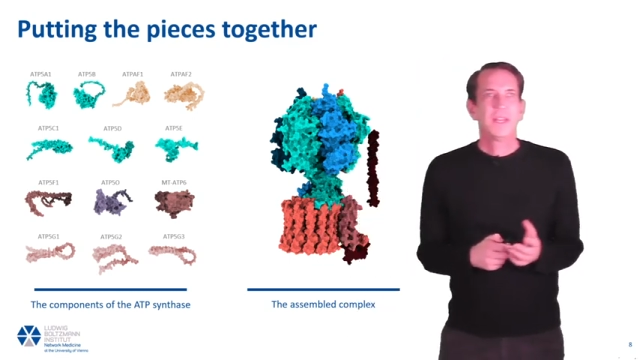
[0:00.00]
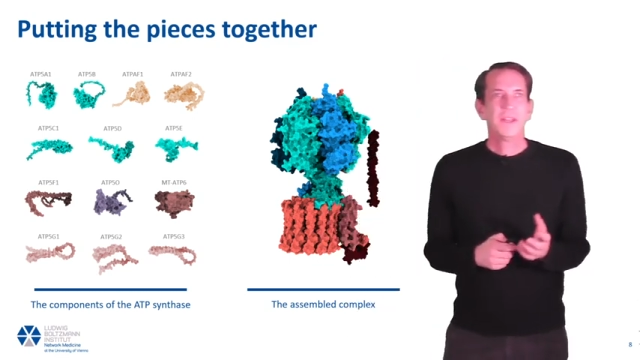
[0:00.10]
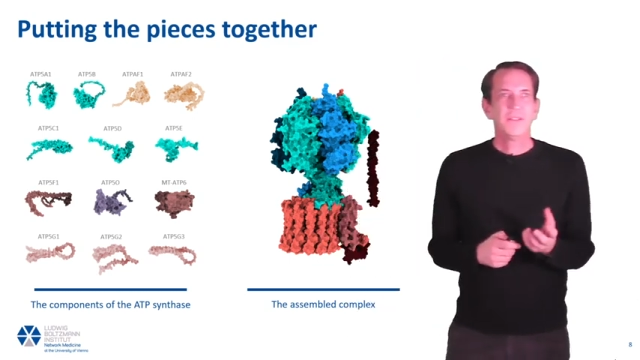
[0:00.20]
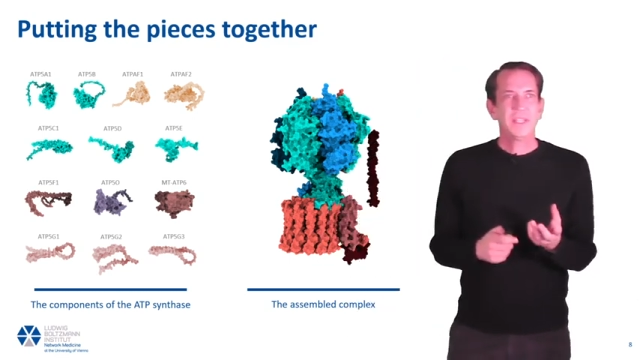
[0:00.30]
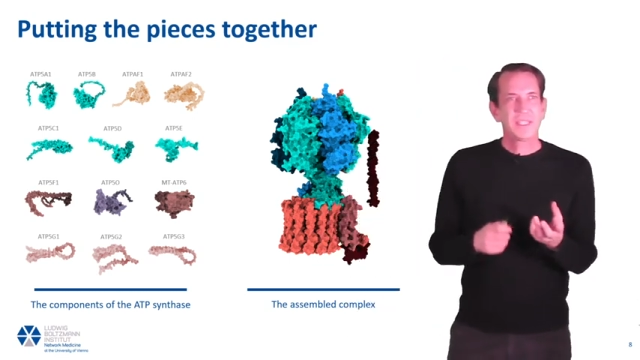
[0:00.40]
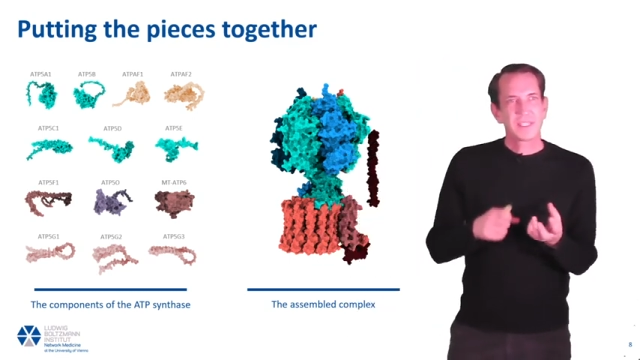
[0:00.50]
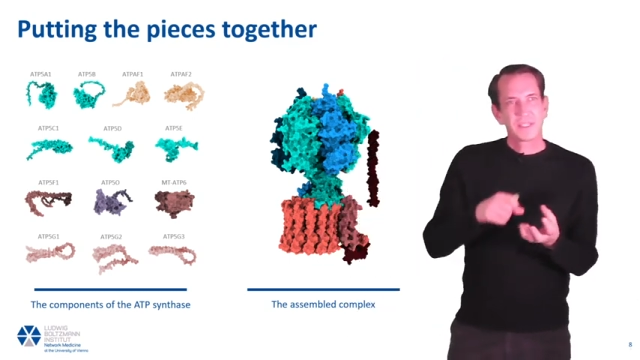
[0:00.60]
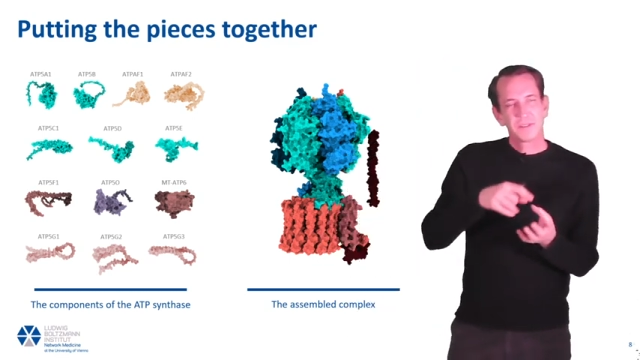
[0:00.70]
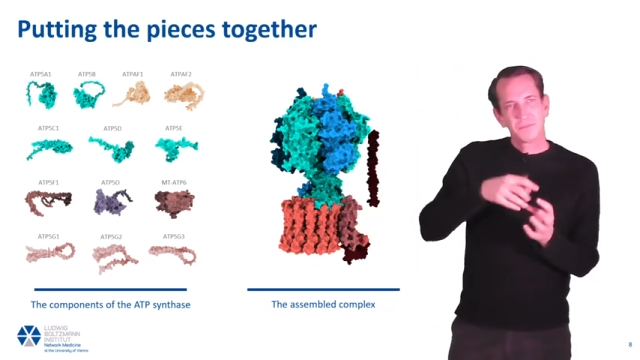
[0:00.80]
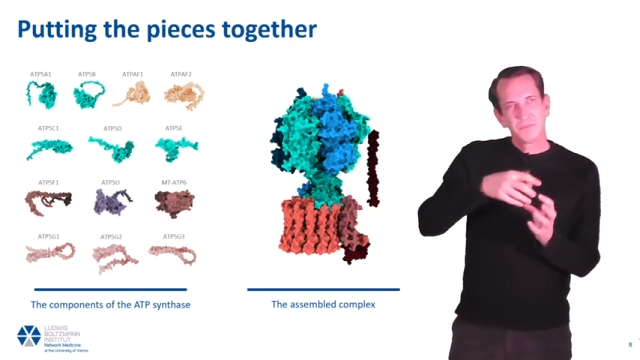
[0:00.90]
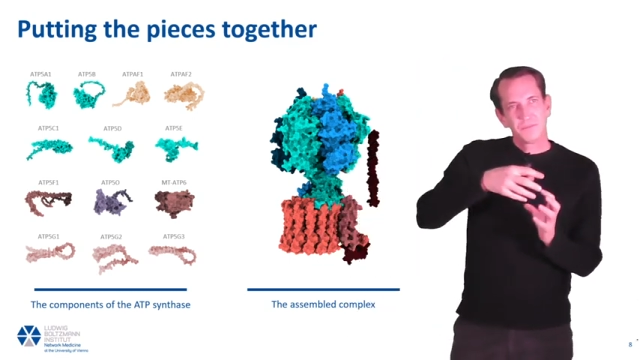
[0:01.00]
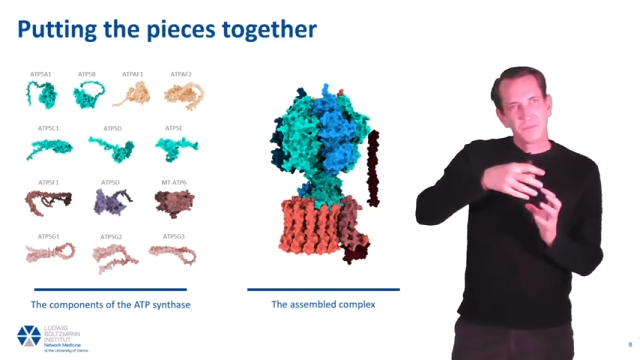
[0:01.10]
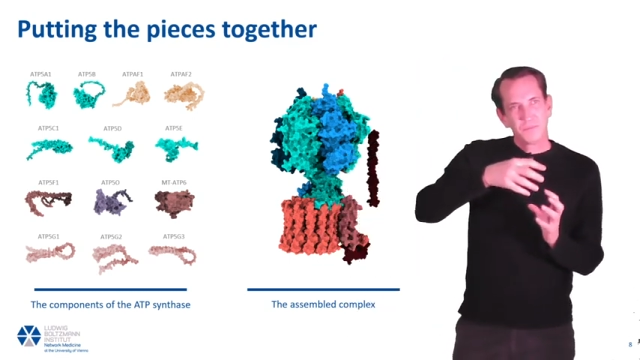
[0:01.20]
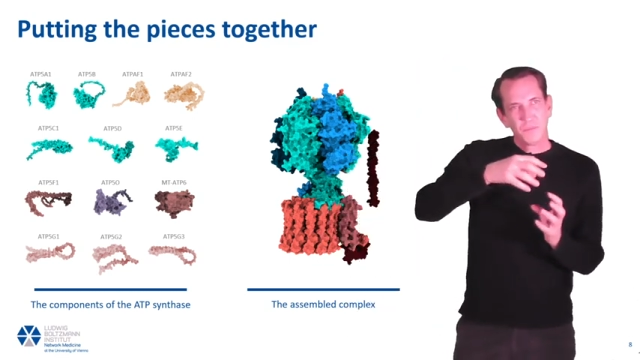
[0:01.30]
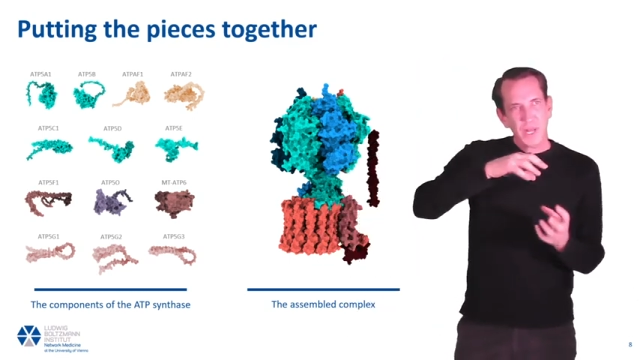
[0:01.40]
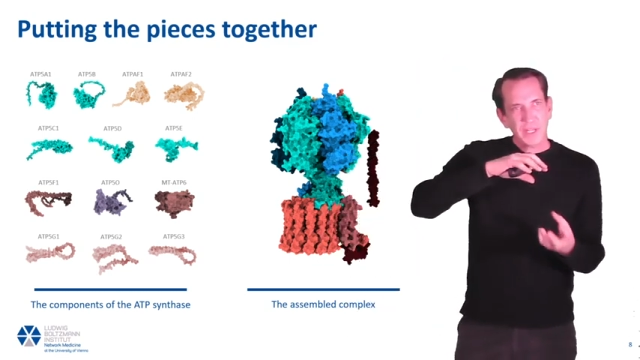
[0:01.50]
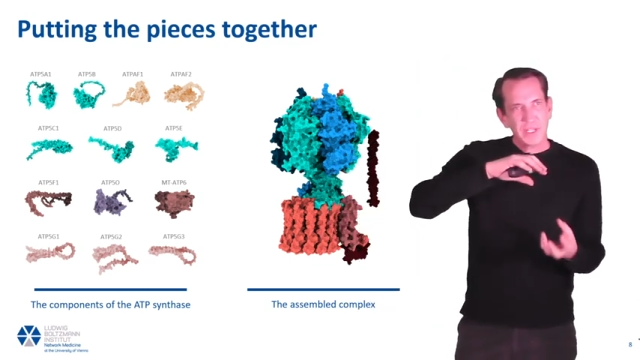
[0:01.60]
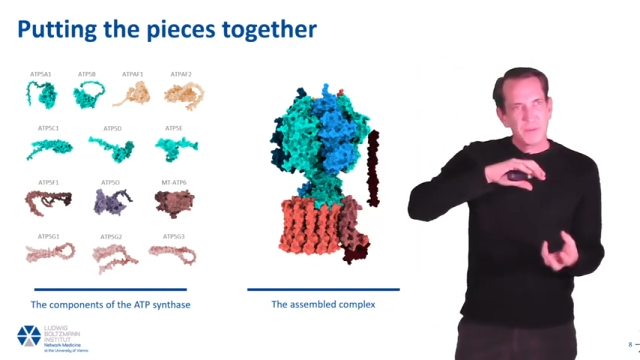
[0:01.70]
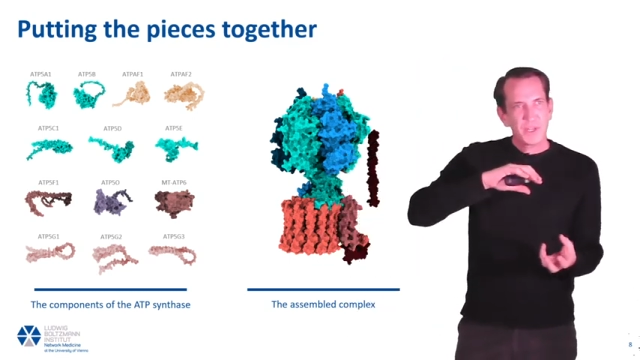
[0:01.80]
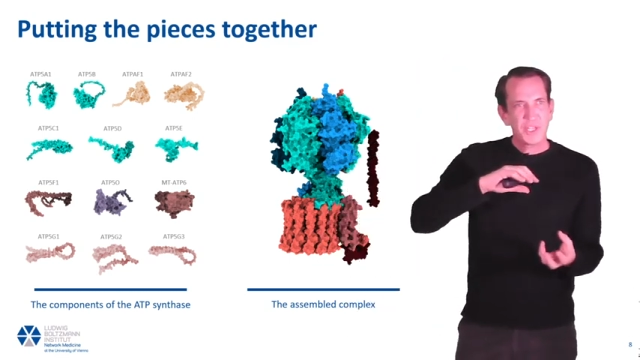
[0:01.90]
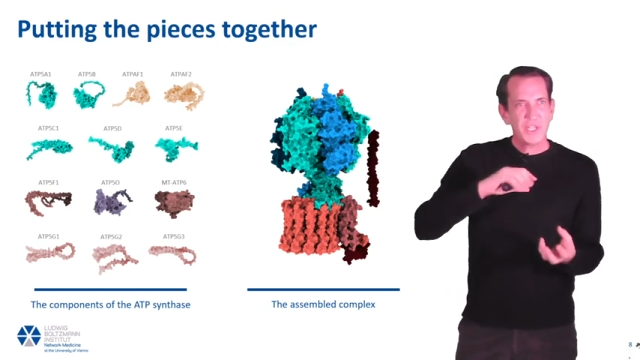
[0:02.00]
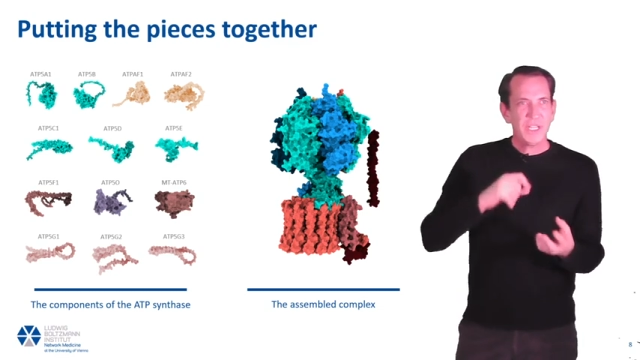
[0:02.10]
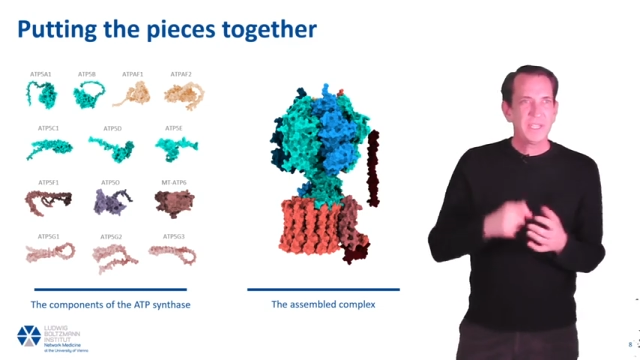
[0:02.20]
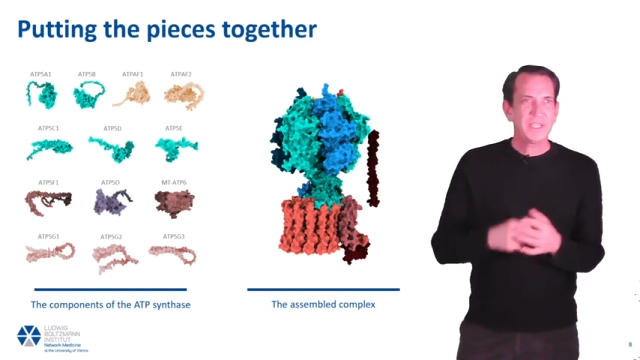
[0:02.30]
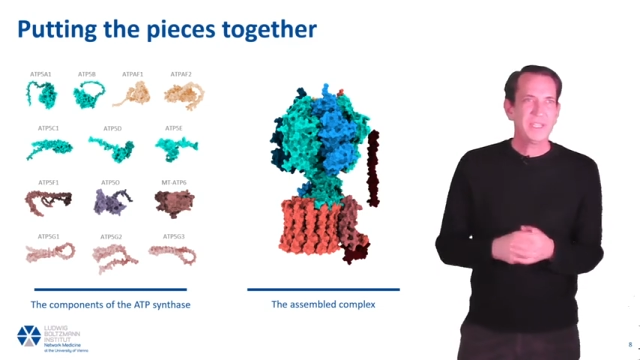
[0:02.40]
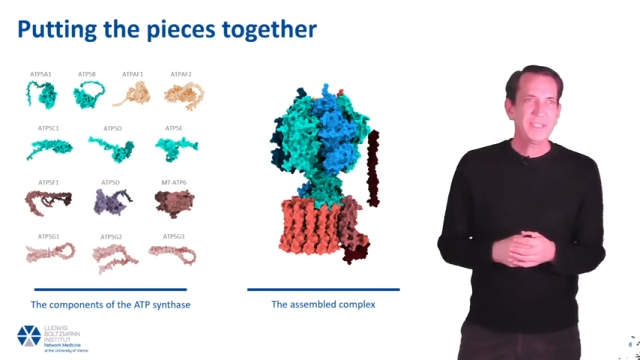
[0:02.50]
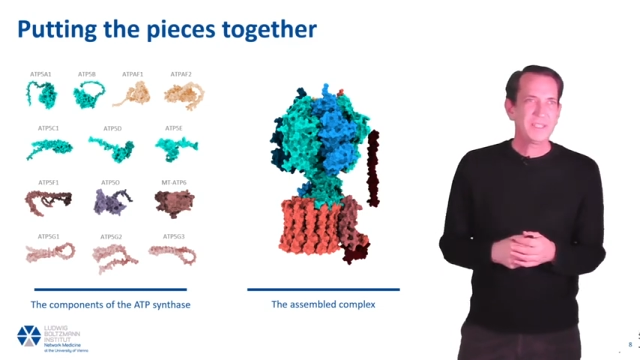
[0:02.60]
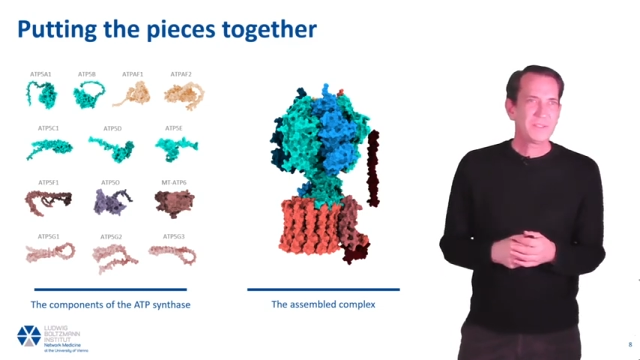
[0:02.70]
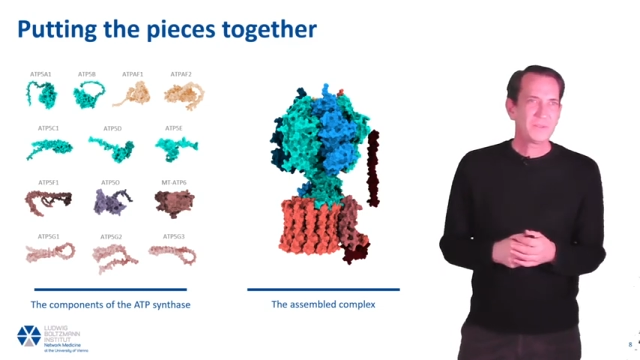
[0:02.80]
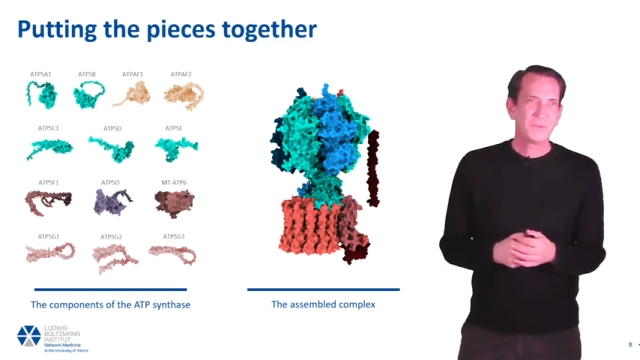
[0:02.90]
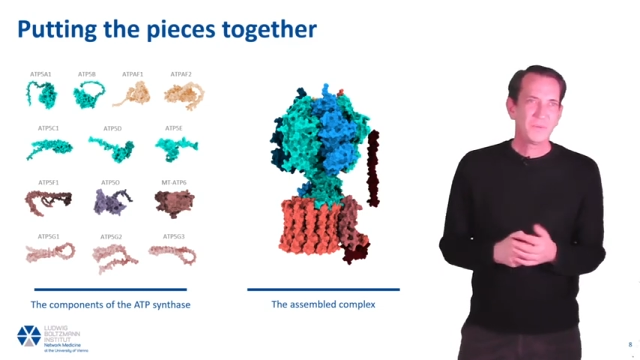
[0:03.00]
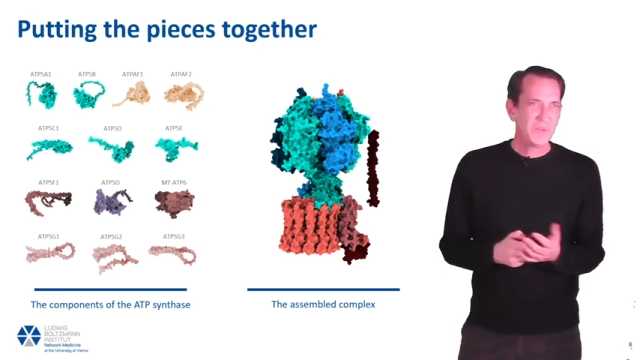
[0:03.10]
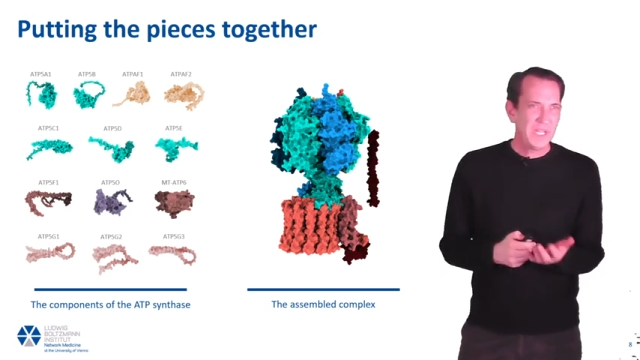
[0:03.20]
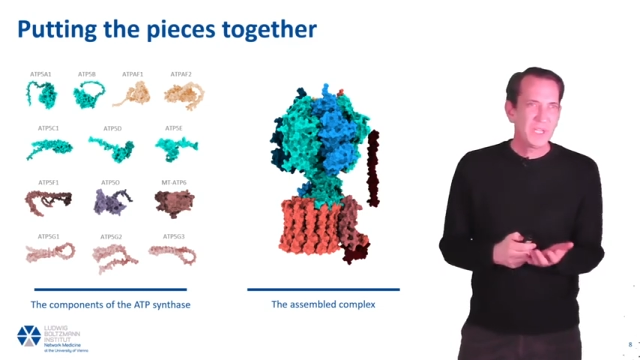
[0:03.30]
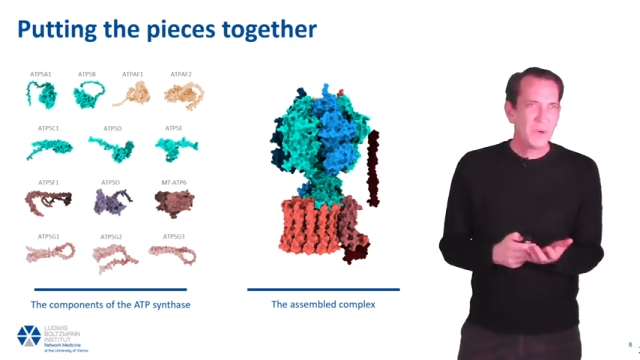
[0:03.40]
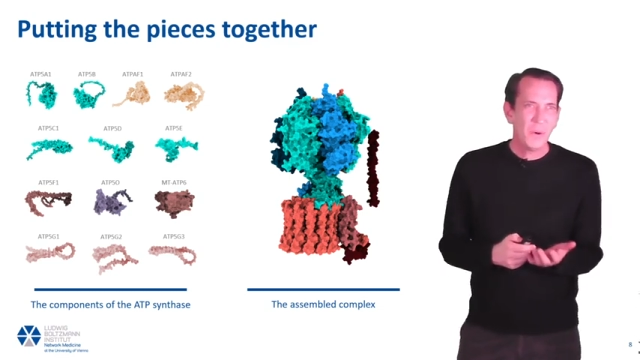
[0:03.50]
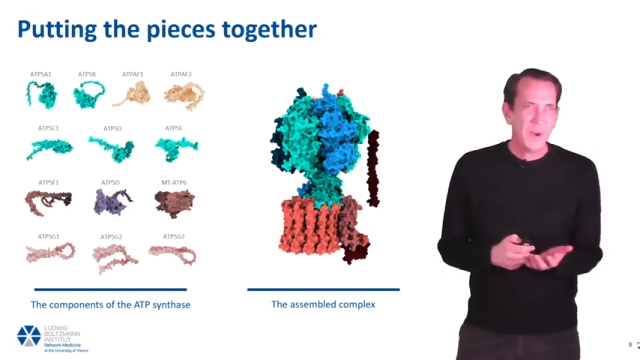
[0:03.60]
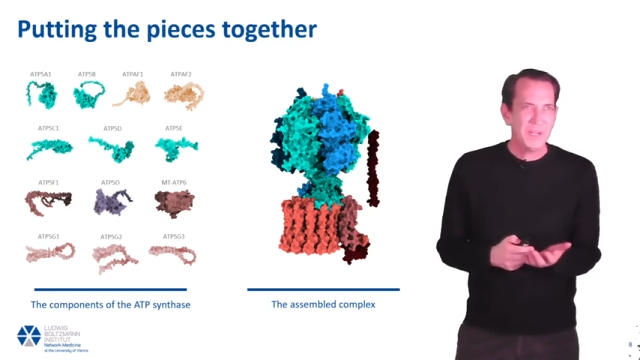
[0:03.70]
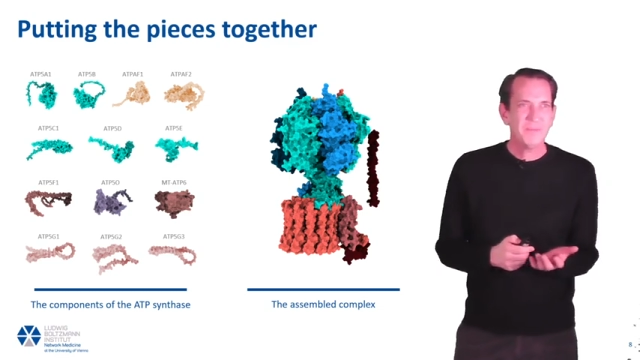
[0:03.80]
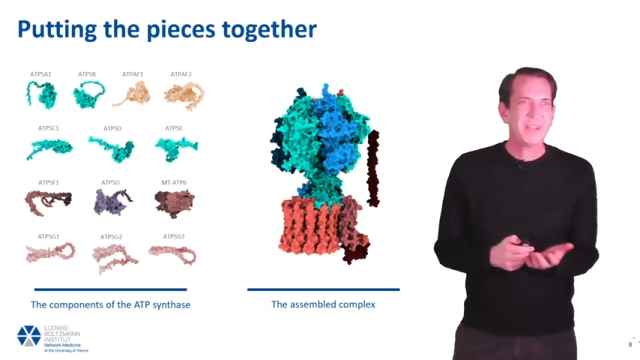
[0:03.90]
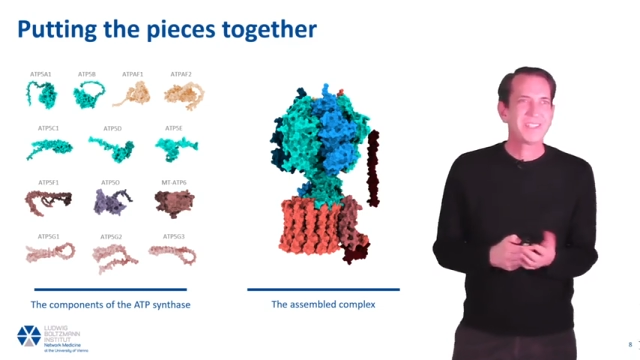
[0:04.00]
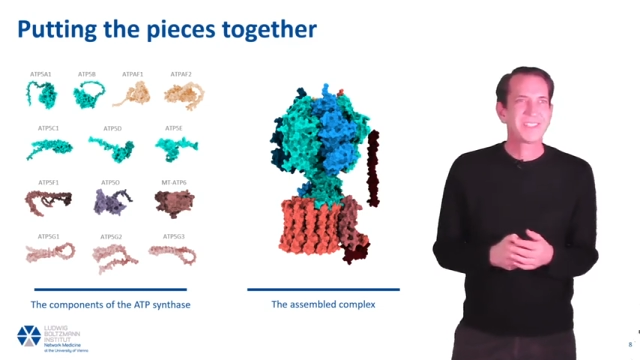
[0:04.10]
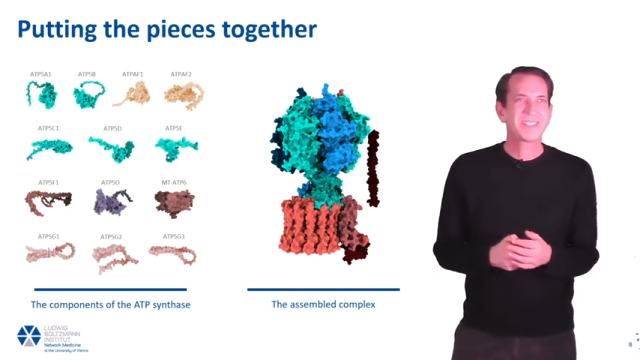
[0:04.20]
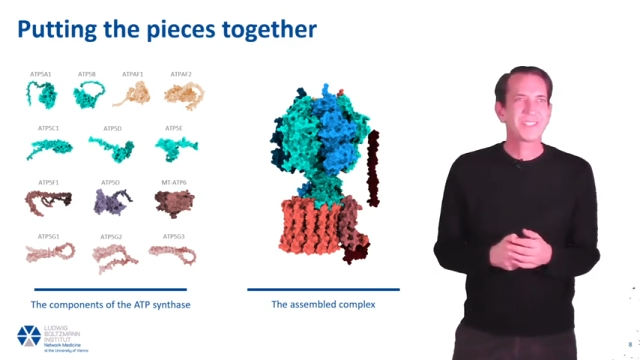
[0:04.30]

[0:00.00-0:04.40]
this molecular machine is really quite amazing.